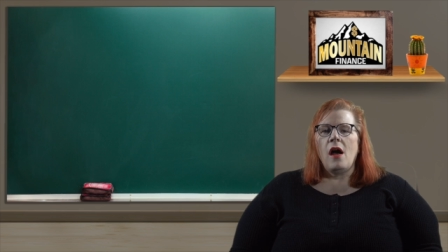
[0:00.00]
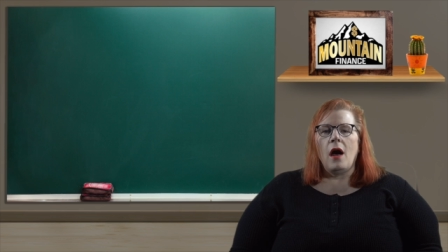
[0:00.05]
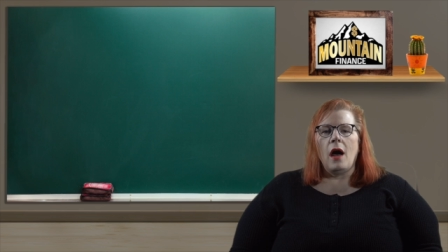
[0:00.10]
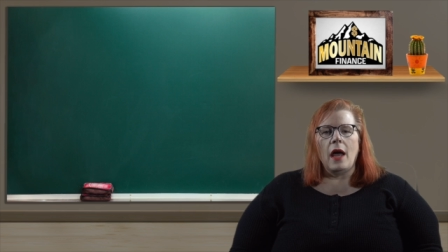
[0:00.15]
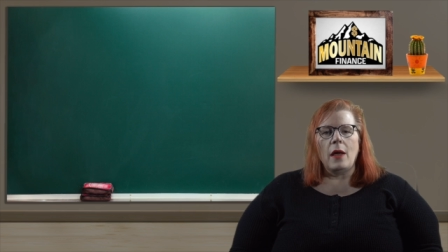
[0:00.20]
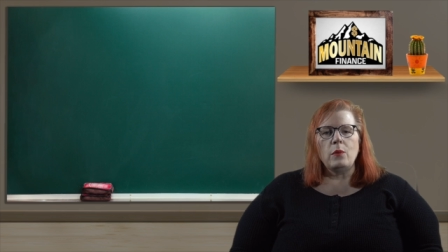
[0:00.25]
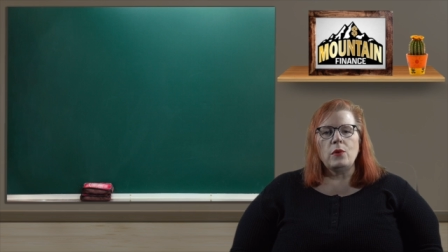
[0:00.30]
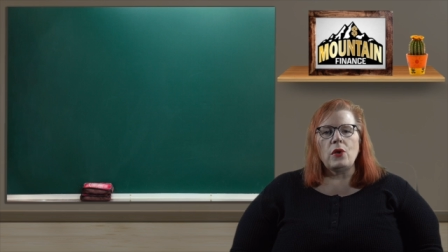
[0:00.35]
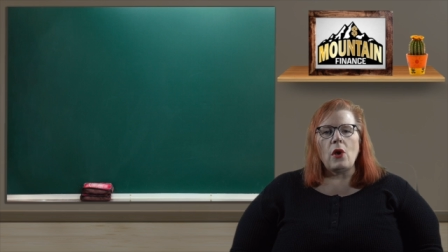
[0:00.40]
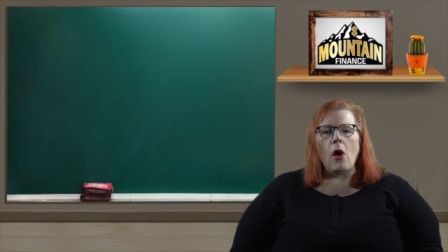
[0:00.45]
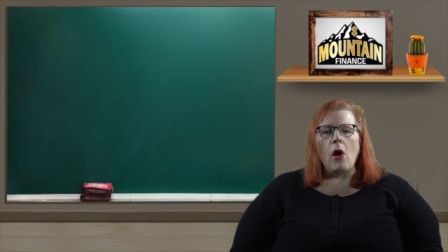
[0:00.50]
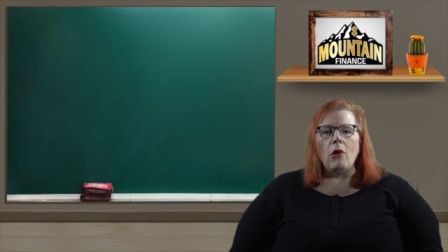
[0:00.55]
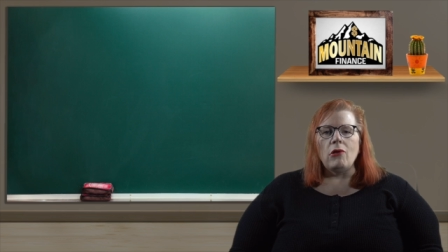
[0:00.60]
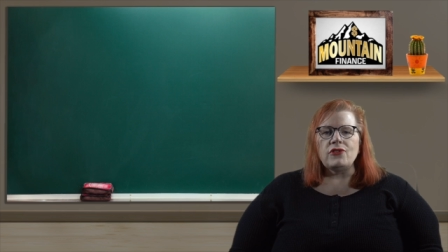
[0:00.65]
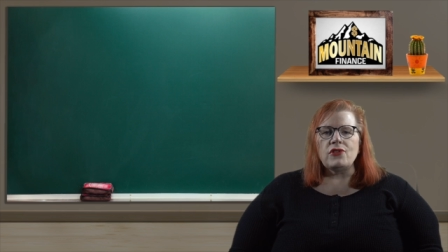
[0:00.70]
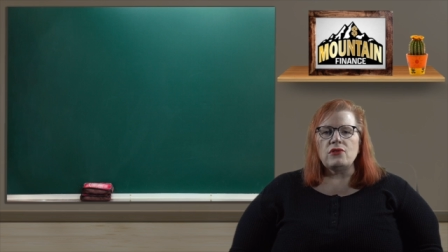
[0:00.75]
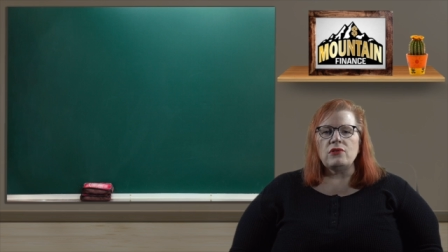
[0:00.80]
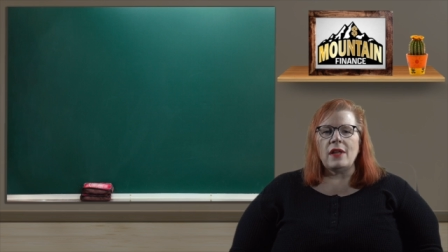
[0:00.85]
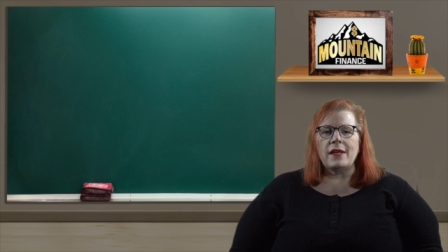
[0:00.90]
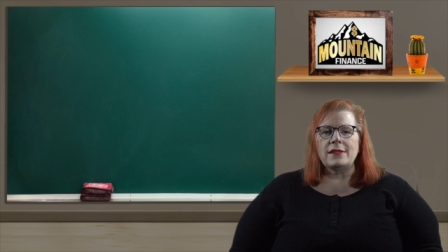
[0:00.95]
I would
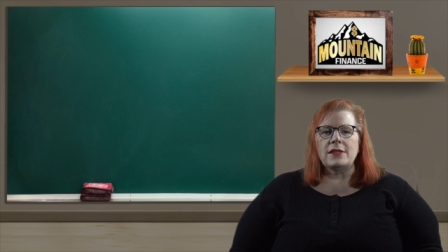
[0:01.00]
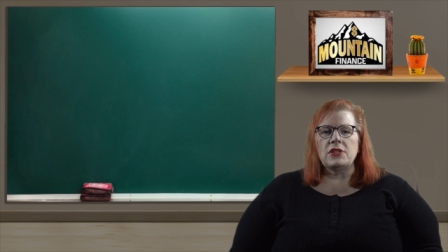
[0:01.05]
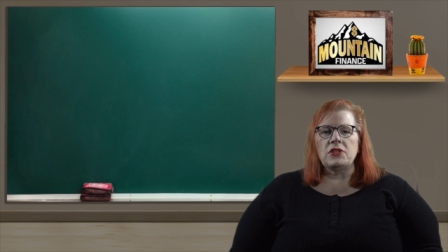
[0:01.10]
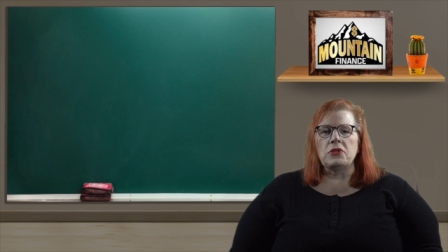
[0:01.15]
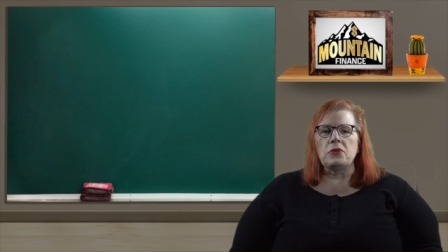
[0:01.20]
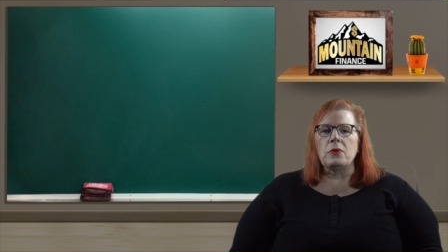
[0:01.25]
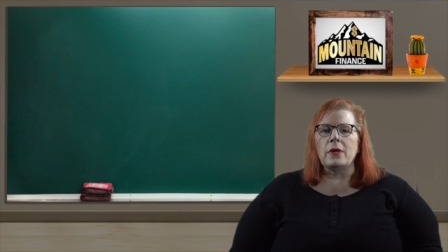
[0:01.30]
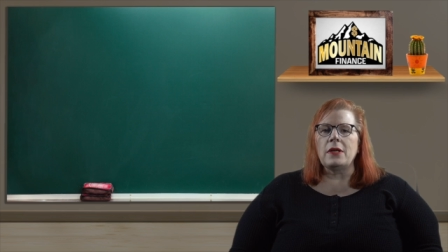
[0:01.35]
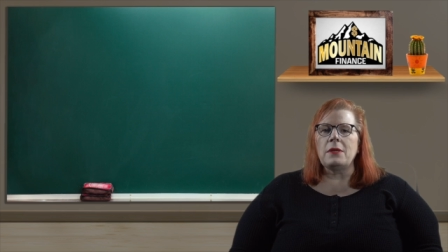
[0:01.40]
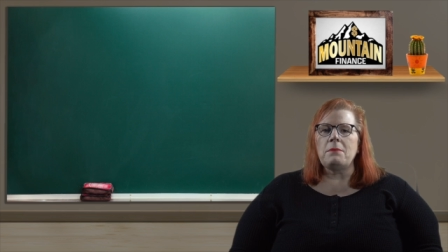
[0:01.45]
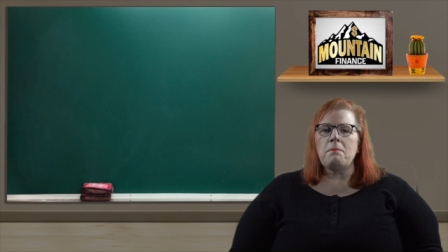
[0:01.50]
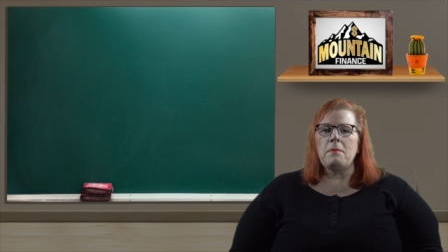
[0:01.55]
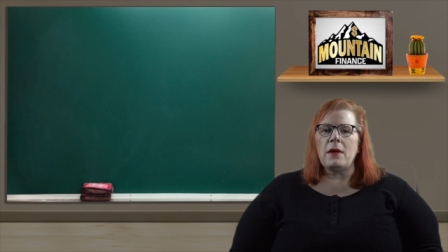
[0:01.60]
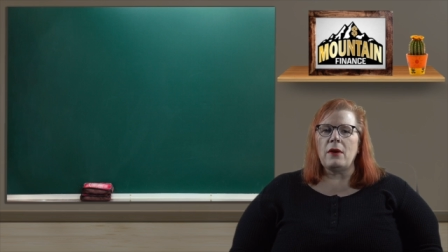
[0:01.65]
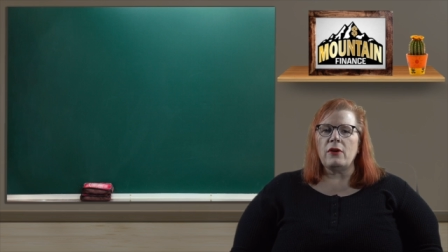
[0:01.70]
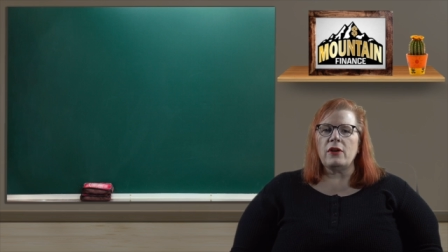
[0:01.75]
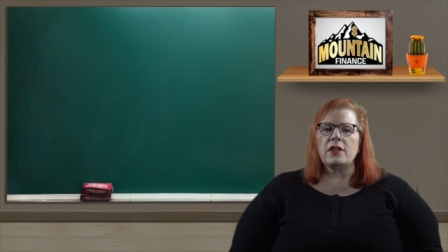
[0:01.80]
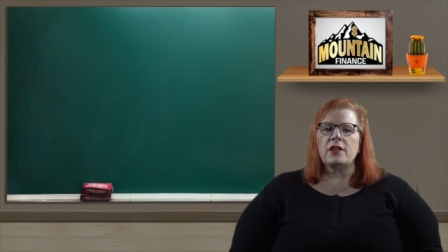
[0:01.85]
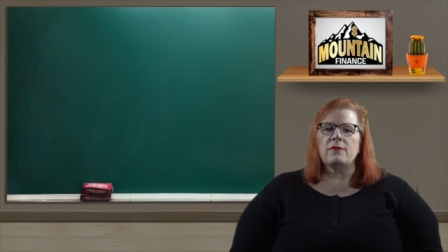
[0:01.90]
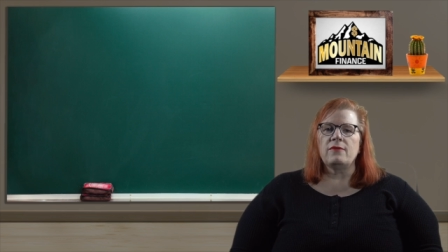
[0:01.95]
also like to do an
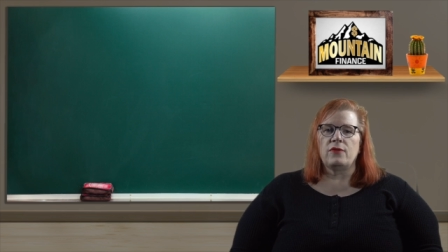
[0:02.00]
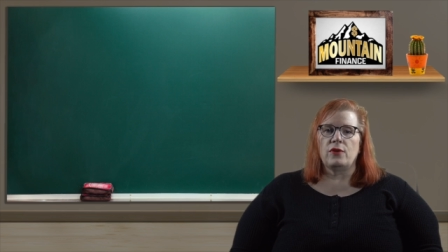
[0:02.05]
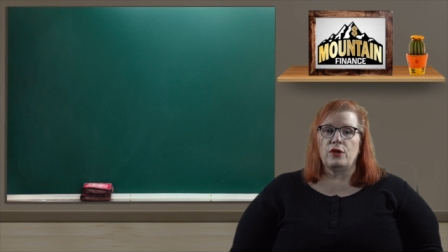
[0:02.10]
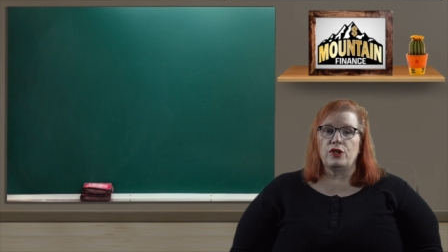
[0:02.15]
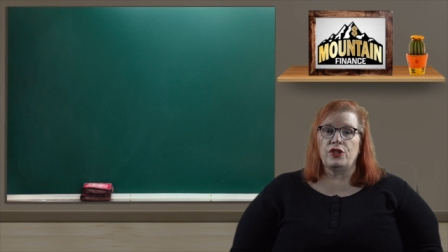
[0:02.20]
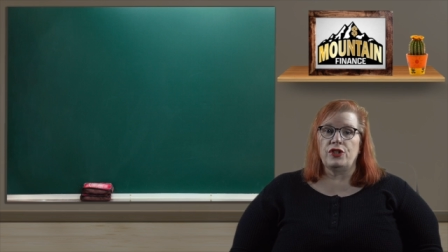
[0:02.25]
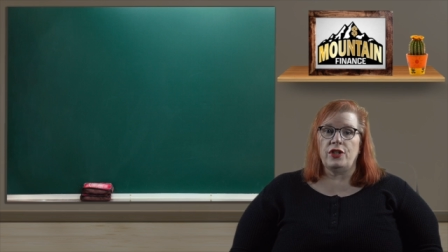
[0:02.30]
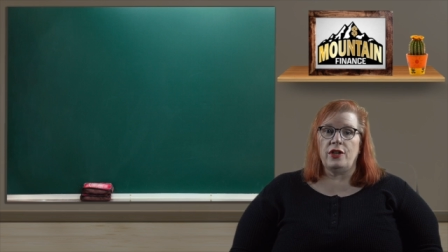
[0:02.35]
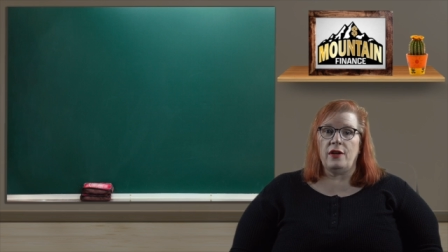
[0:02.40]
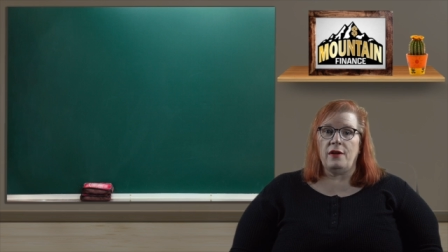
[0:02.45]
American version